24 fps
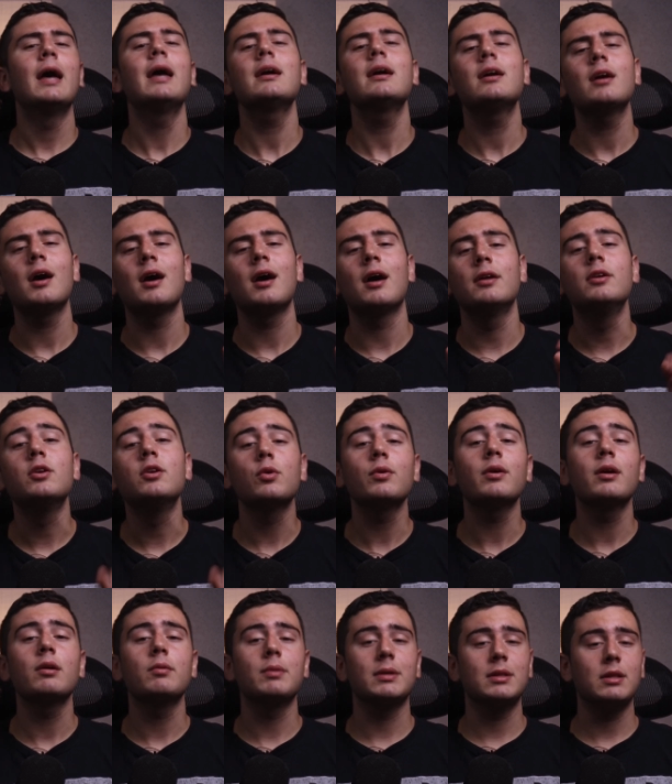It got
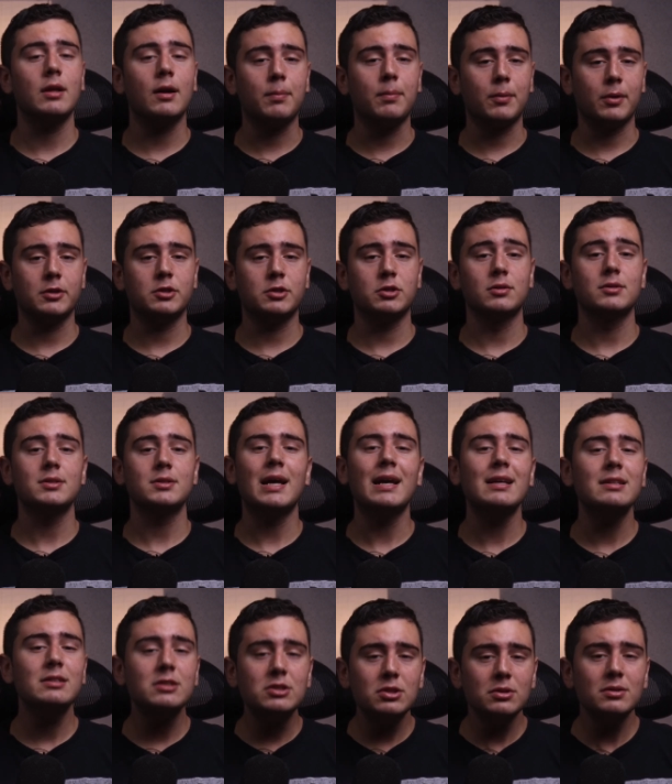annoying with the commercials.
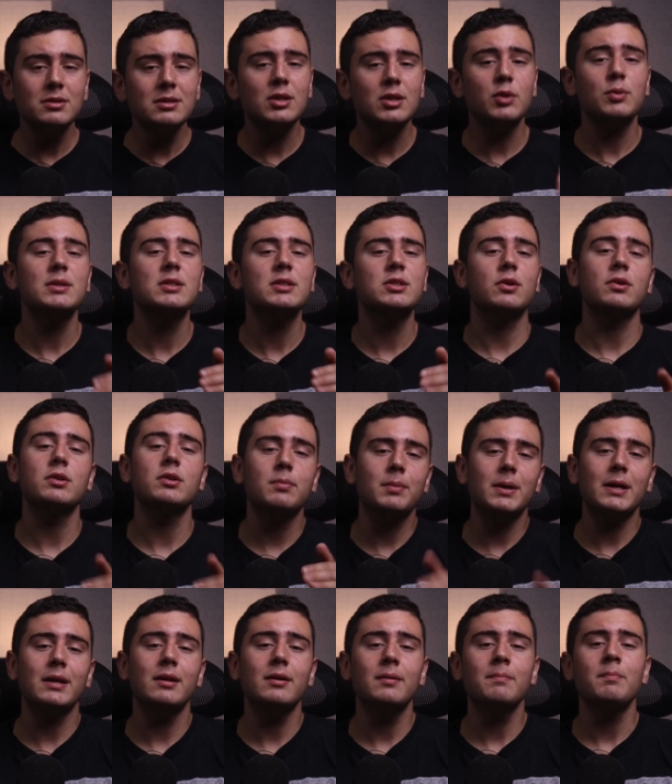As soon as they would start
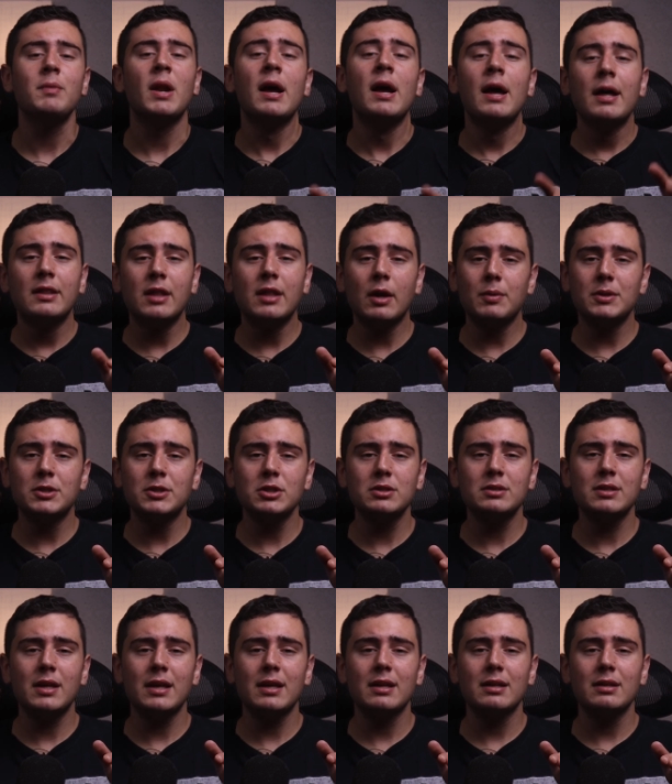debating, they would
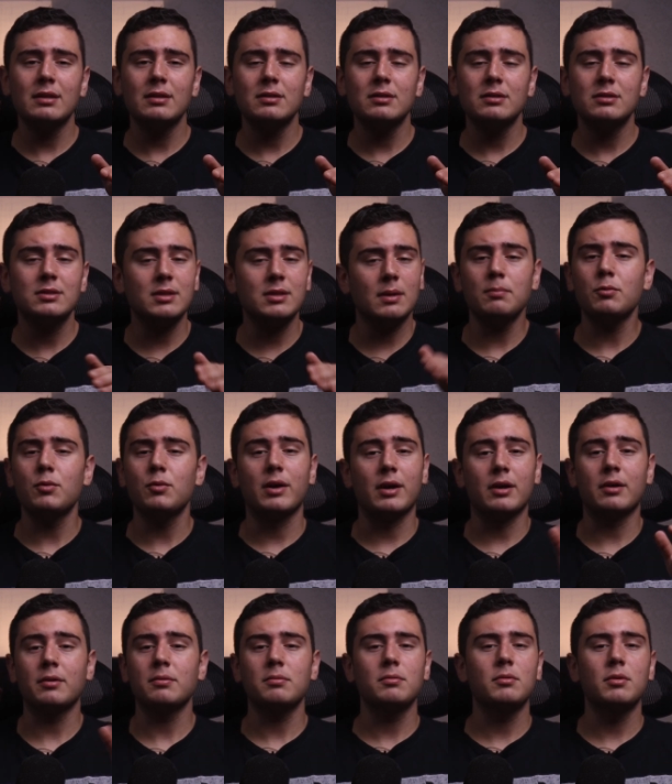just get
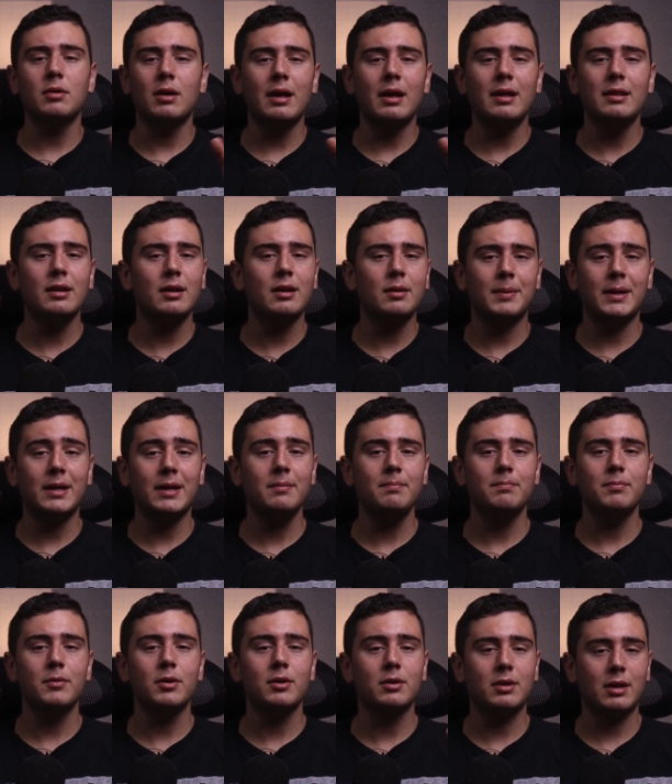somewhere in the debate.
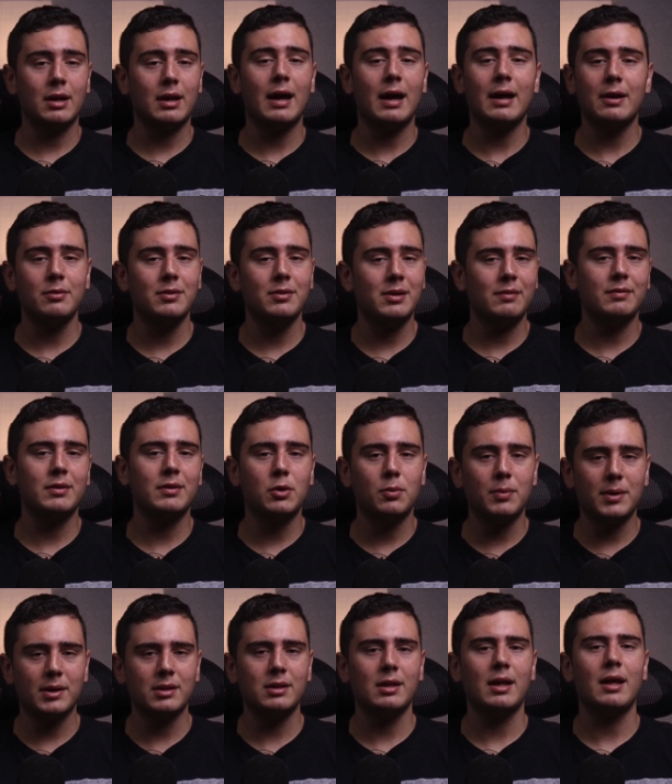Okay, I don't even know
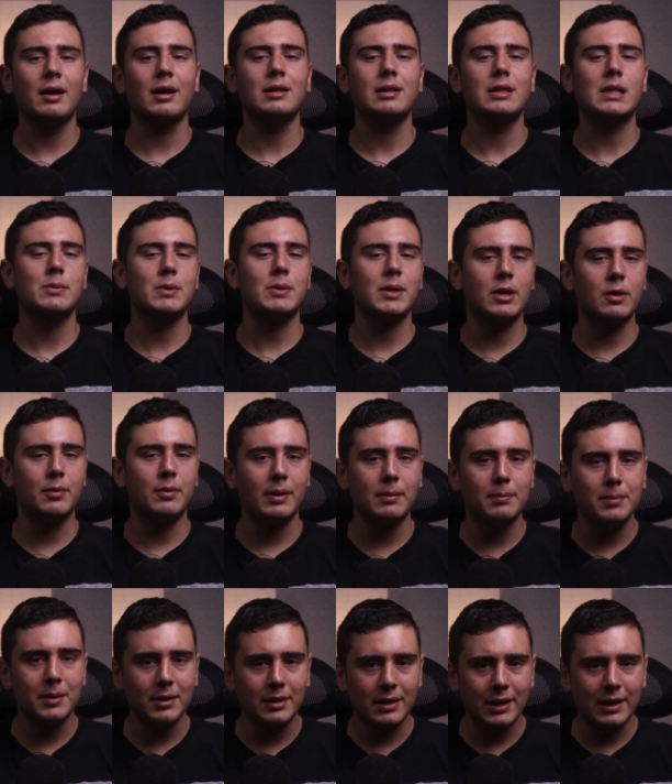where the heck they were
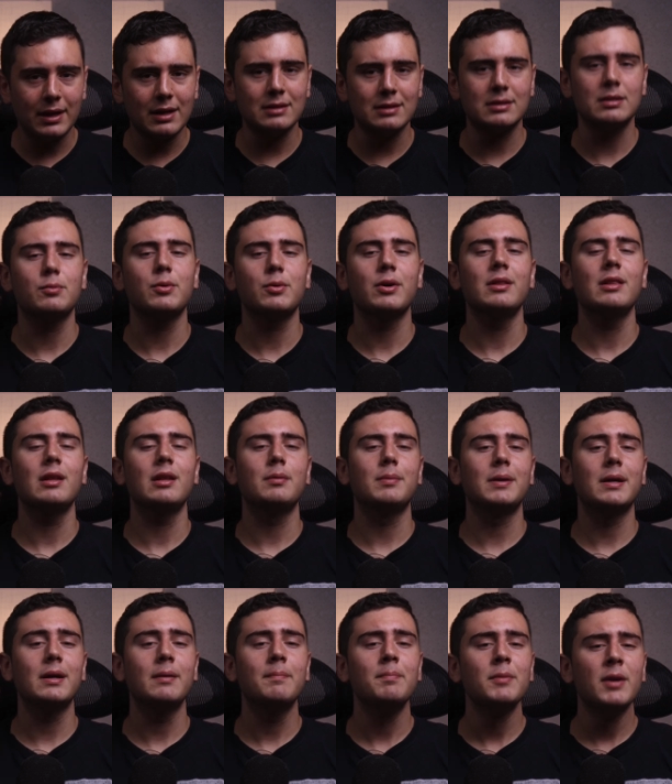going, but they got somewhere in the
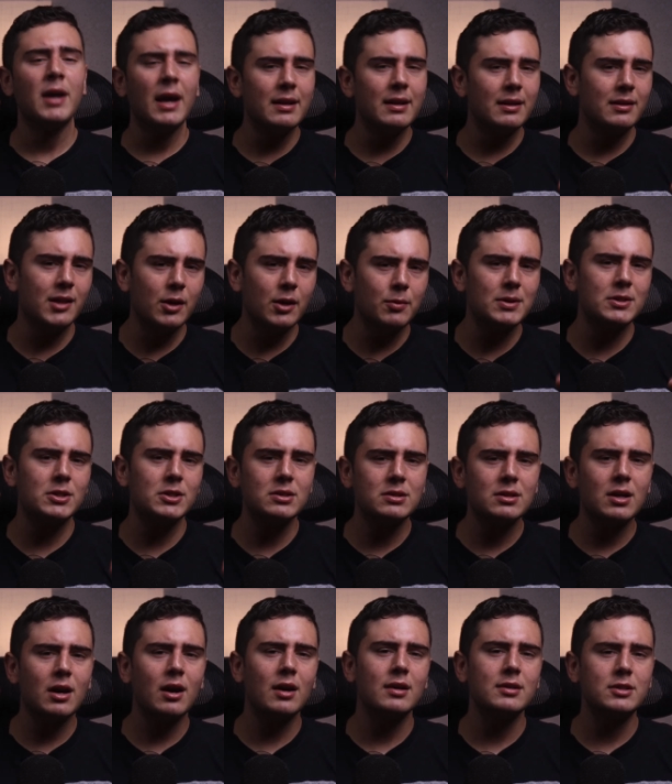debate, and then they would
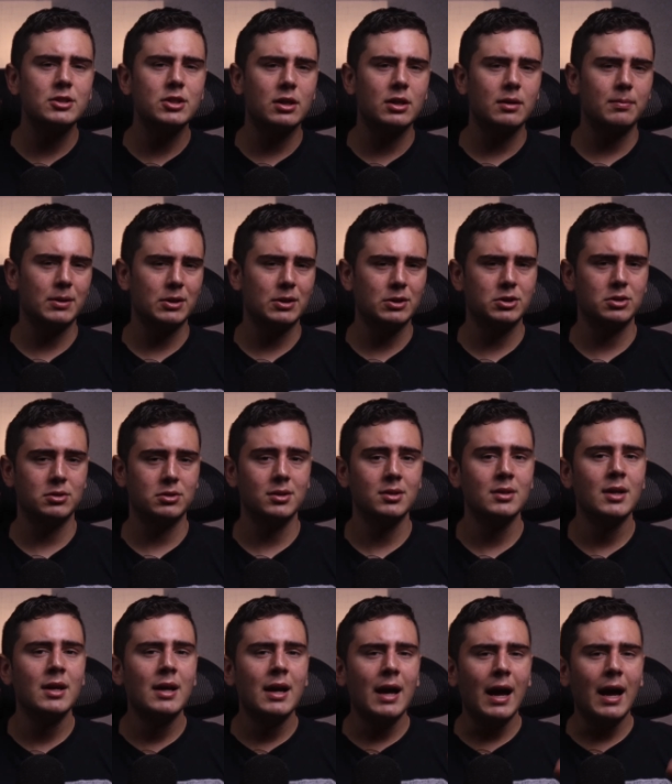just cut to commercial.